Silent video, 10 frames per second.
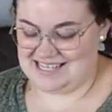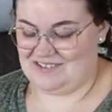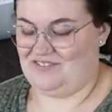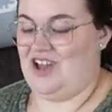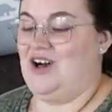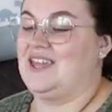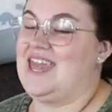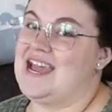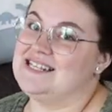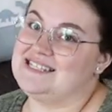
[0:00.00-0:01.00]
if y'all
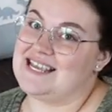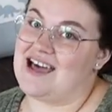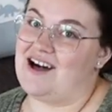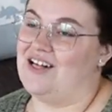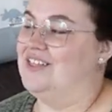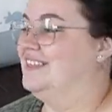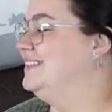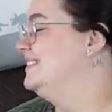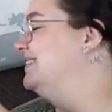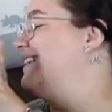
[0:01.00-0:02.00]
can't tell,
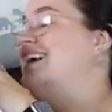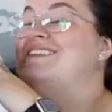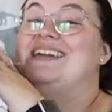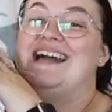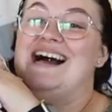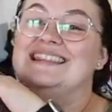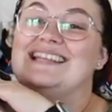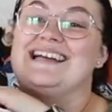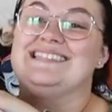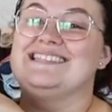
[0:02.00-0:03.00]
he got
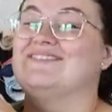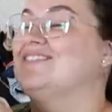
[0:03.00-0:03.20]
lots of